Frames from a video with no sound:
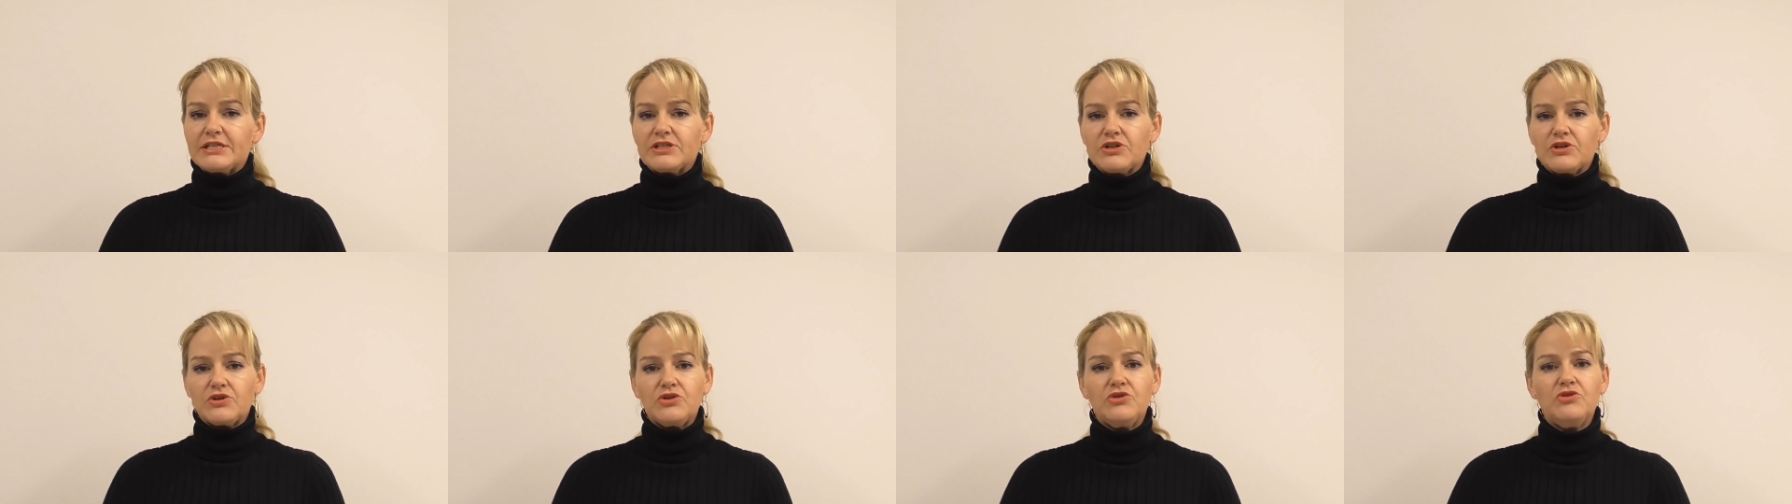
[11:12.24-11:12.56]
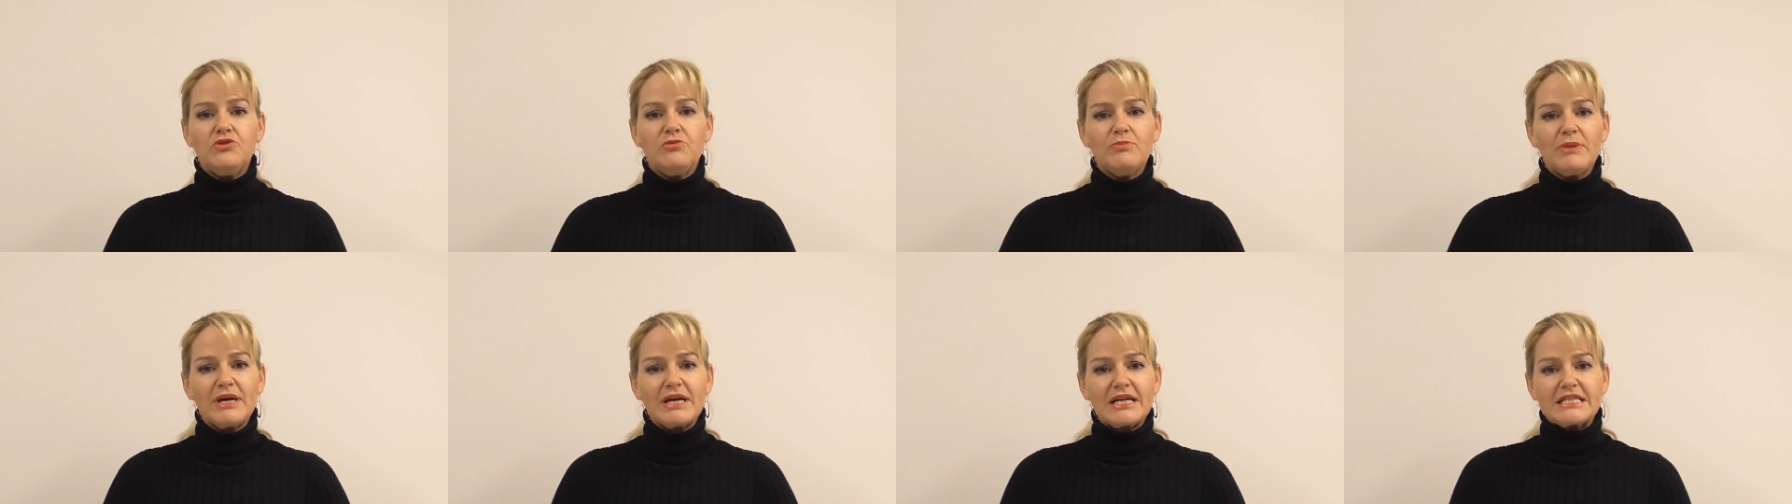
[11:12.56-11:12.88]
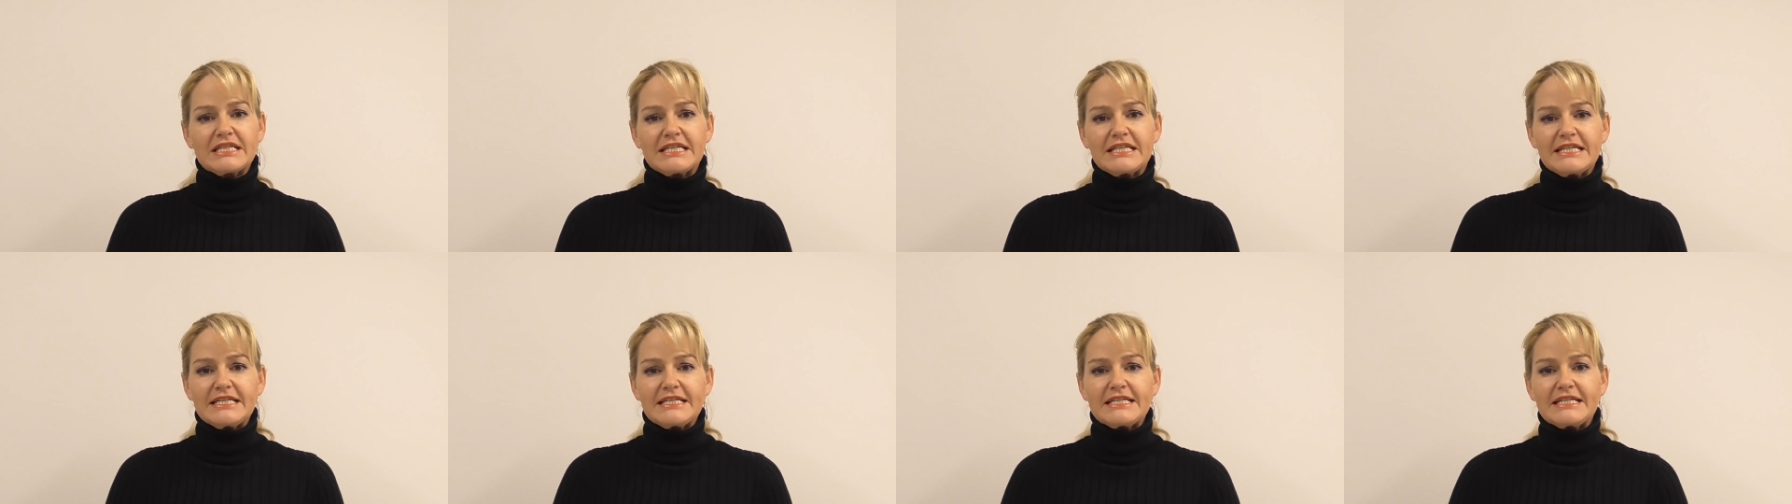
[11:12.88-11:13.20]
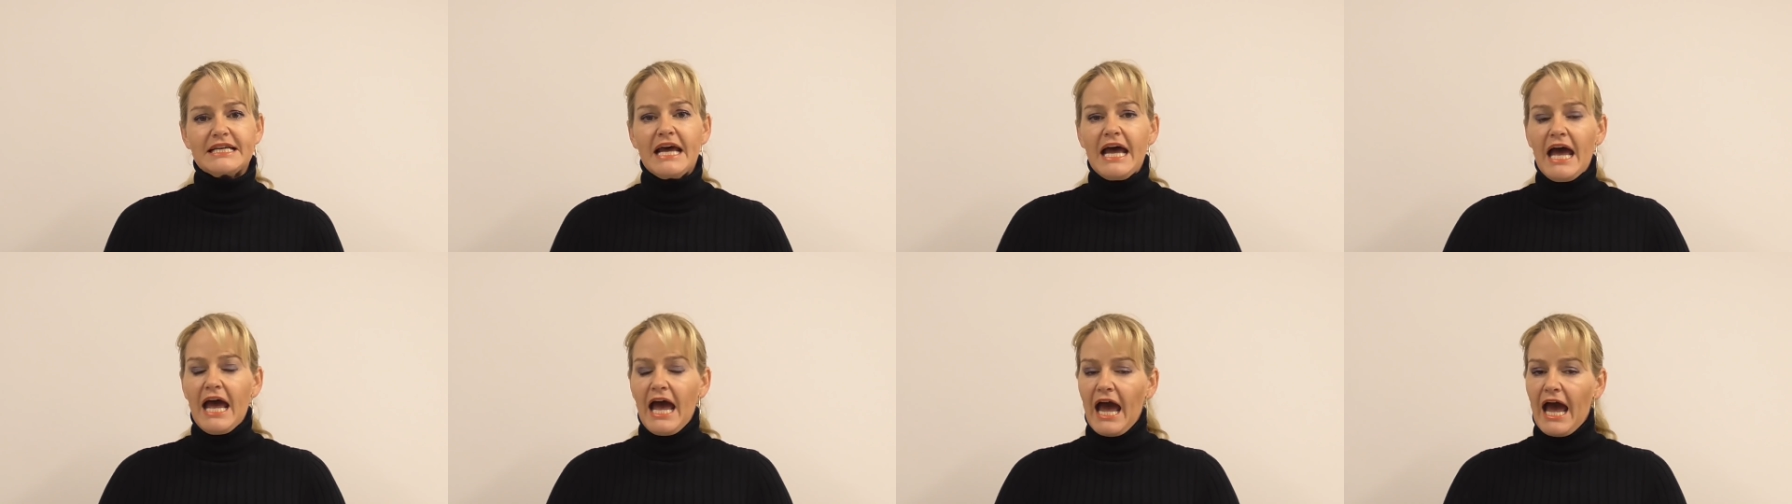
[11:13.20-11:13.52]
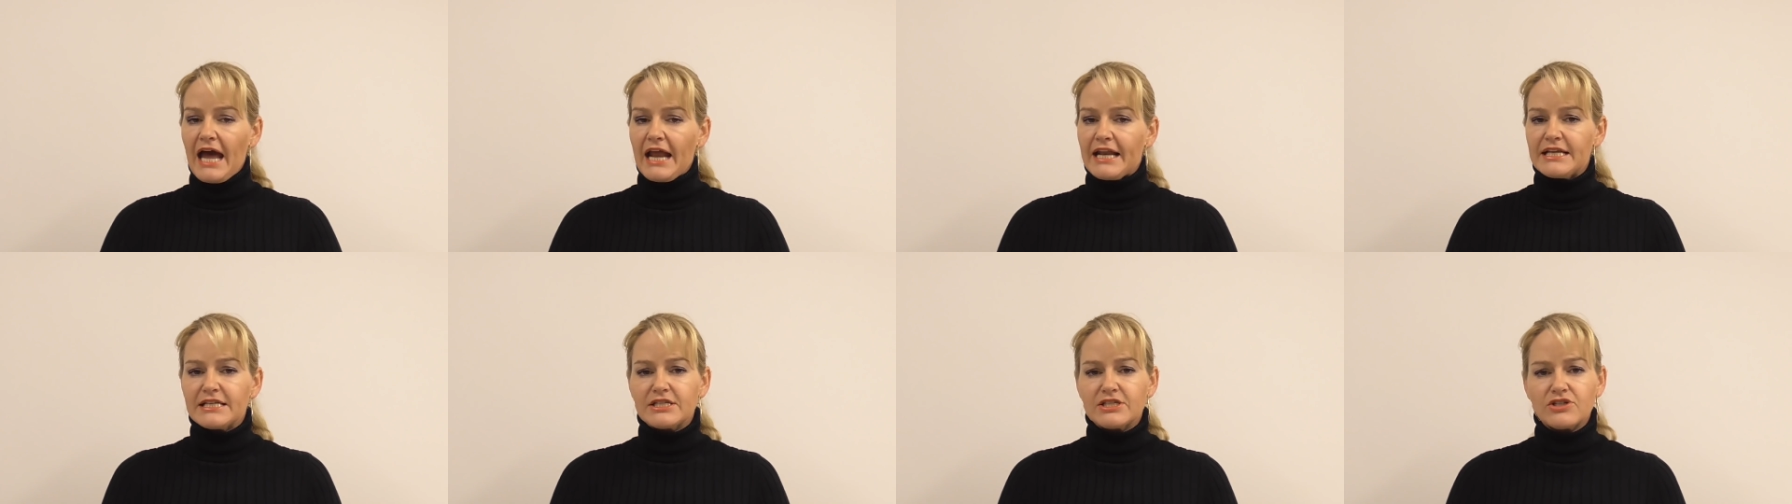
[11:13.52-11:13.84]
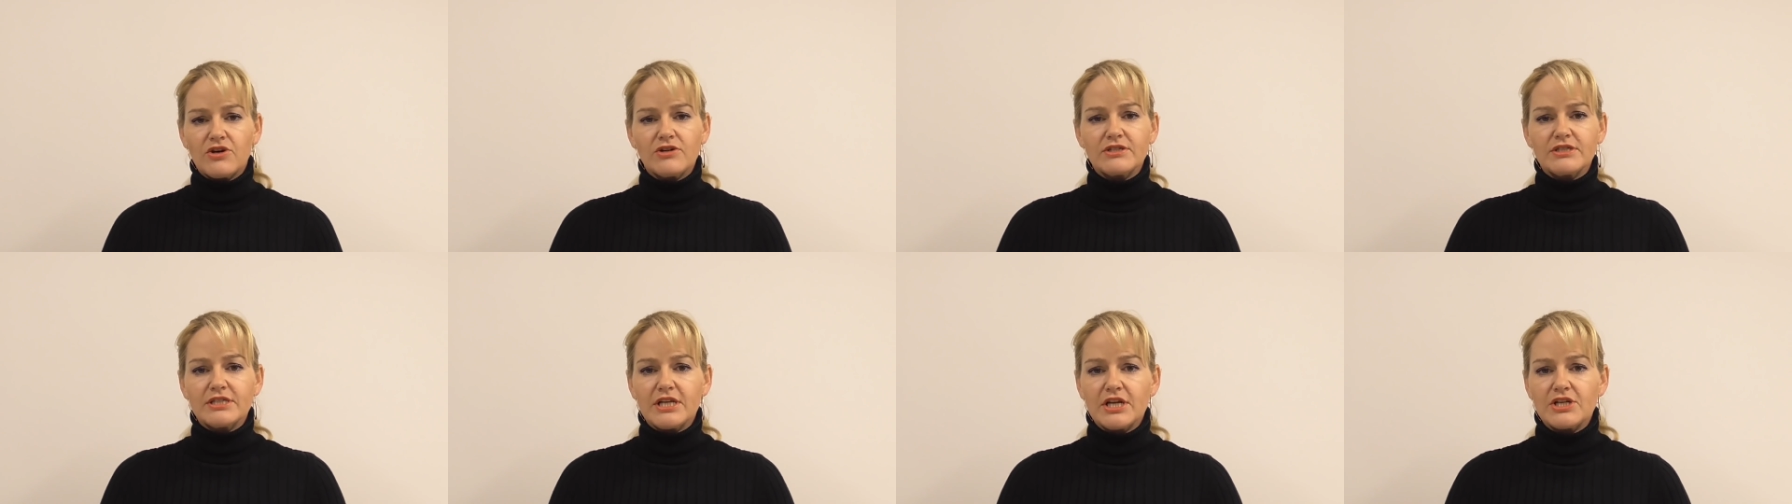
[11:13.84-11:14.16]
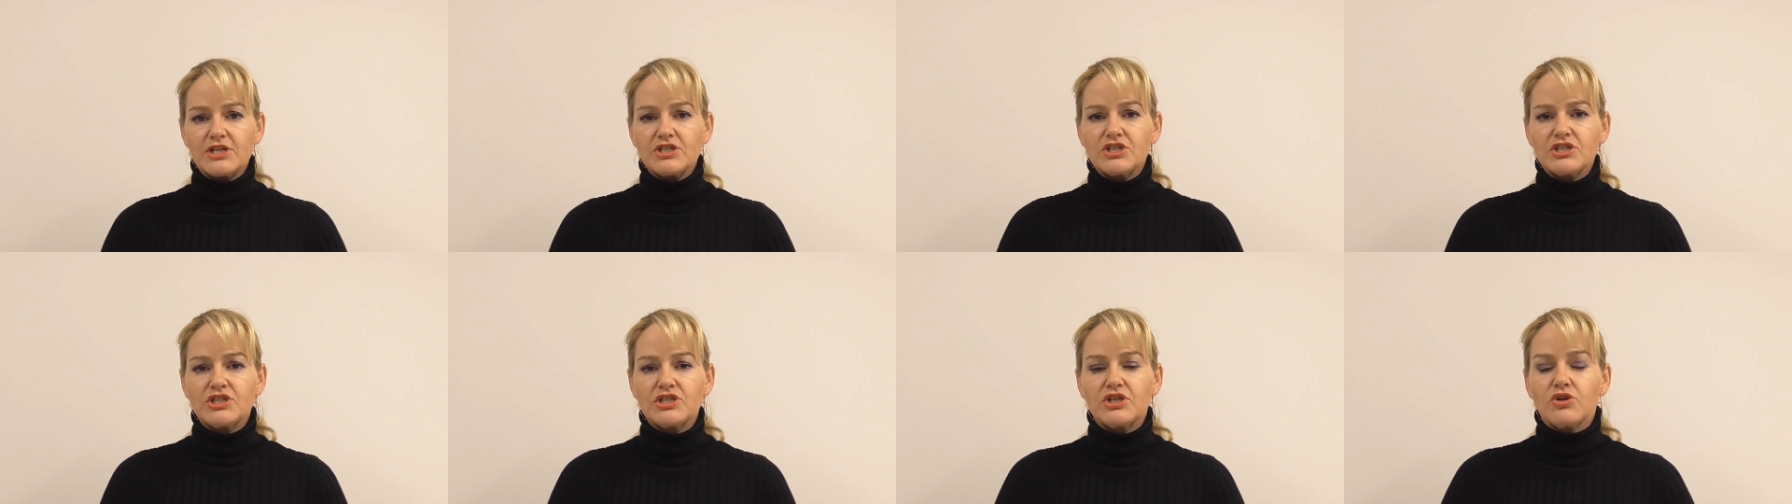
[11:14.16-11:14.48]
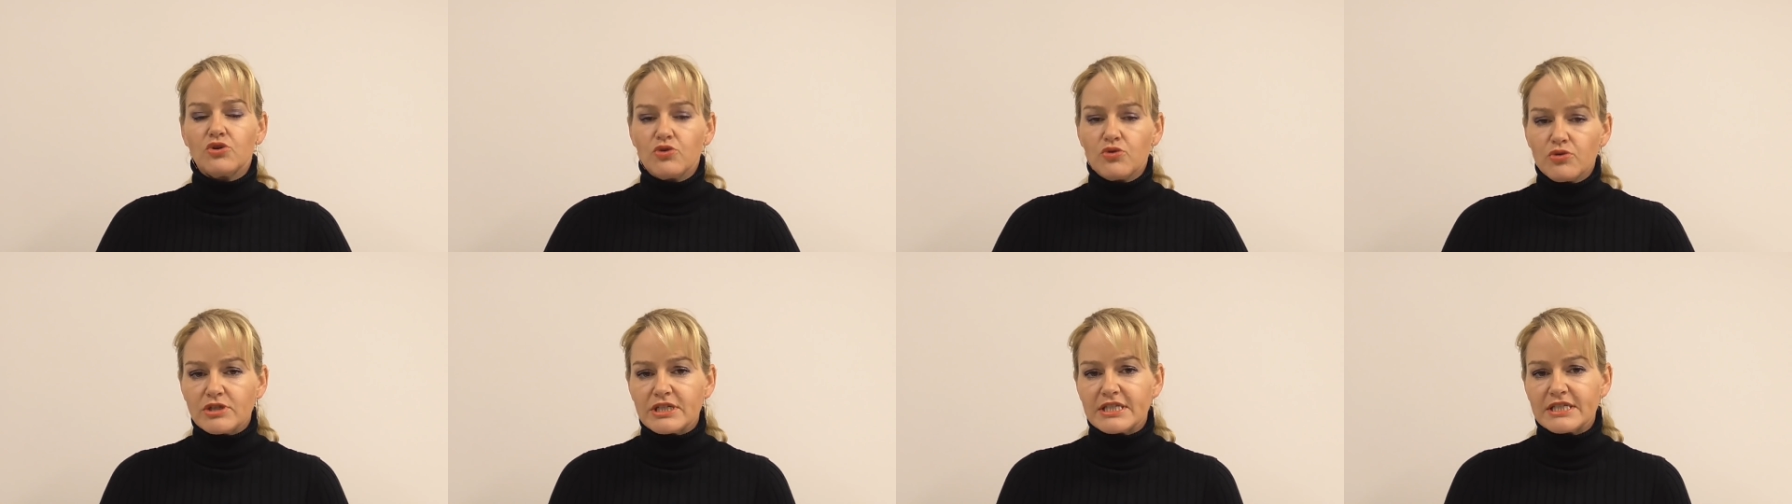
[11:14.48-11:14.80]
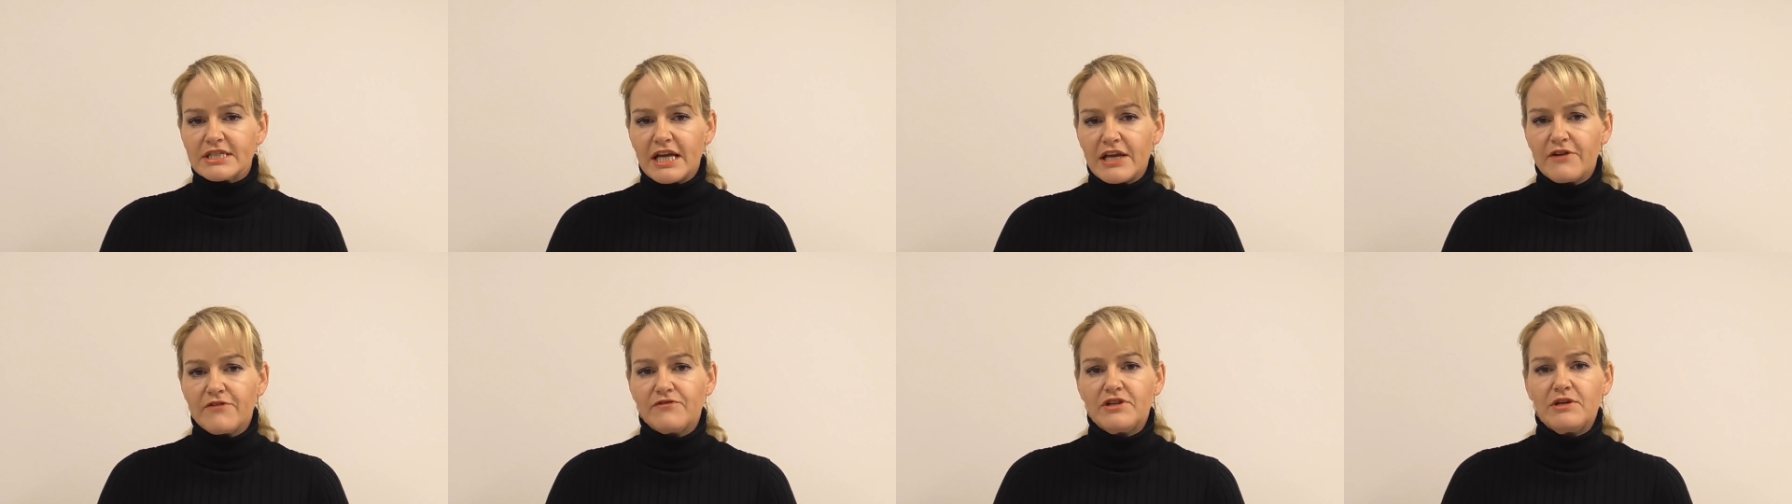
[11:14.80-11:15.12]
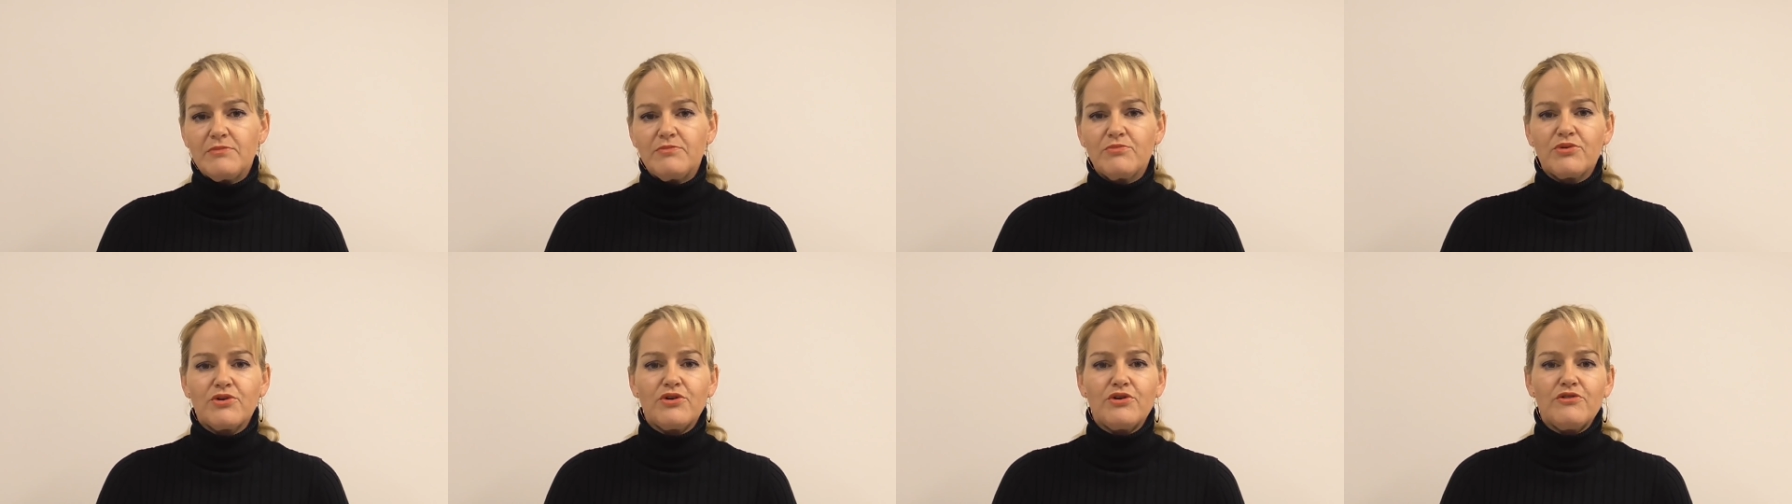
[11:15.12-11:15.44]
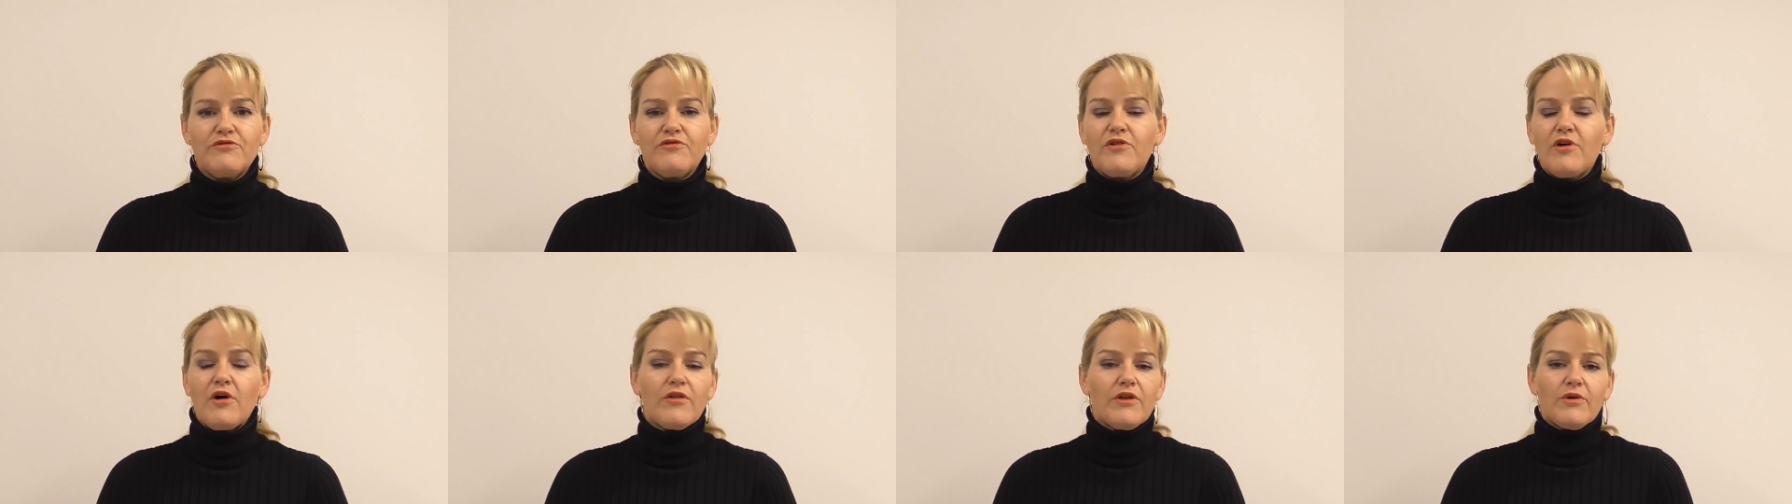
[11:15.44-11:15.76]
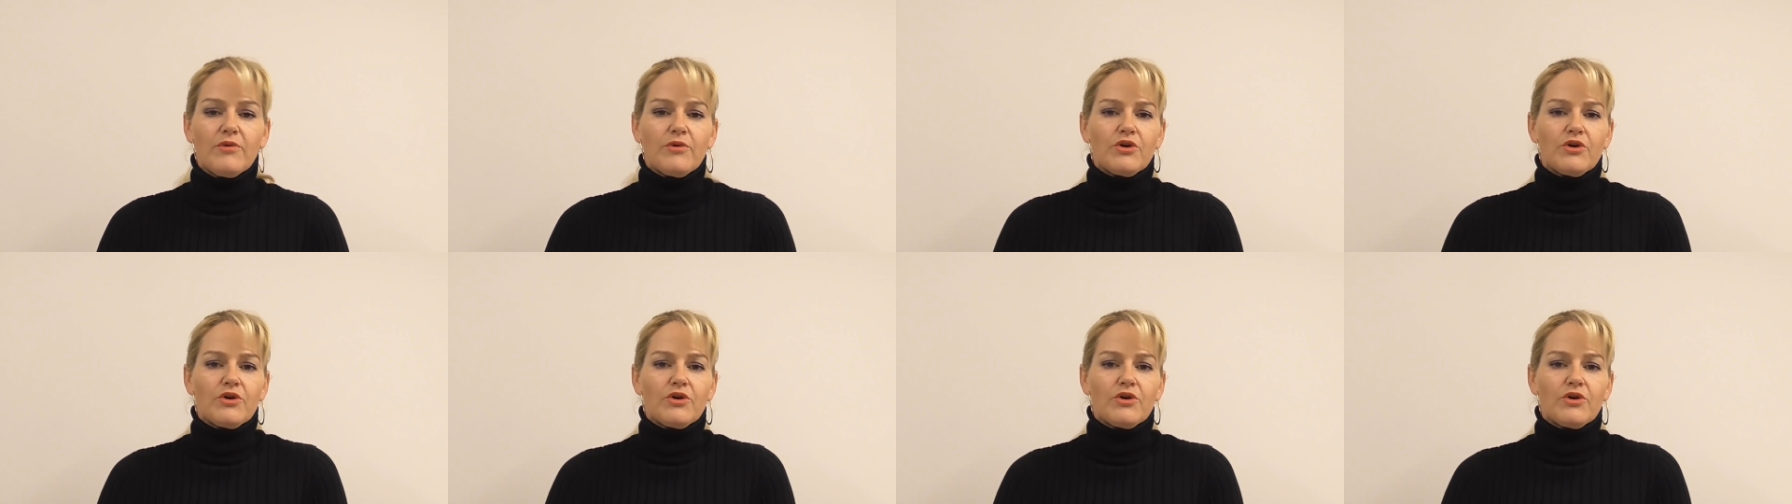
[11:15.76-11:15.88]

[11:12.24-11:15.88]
It's a humectant and it's got such a good safety profile.